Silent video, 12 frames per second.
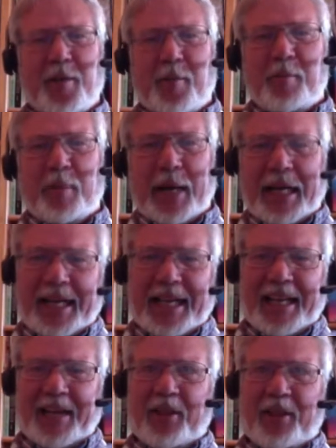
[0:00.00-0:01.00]
but
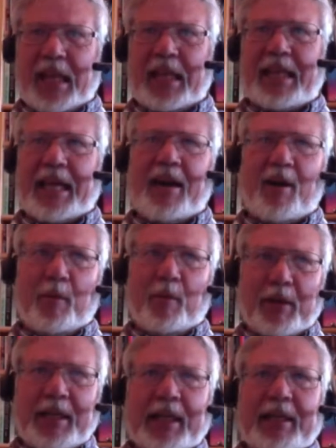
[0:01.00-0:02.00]
they they are
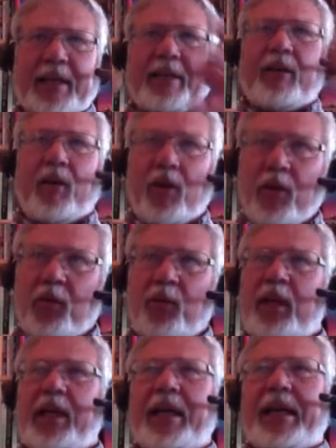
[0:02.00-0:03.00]
protecting their
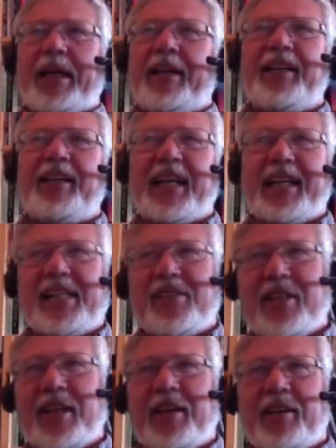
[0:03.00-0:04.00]
own, and uh, I guess
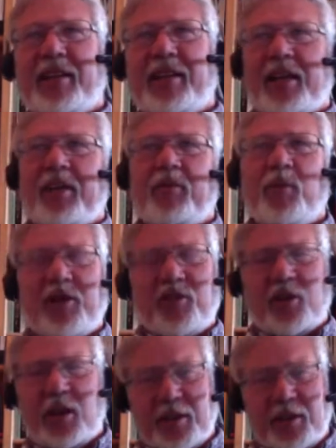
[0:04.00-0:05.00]
they they can
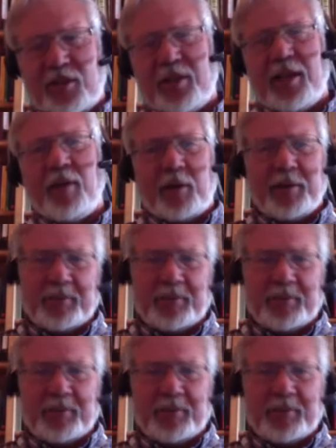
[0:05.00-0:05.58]
rationalize it that way.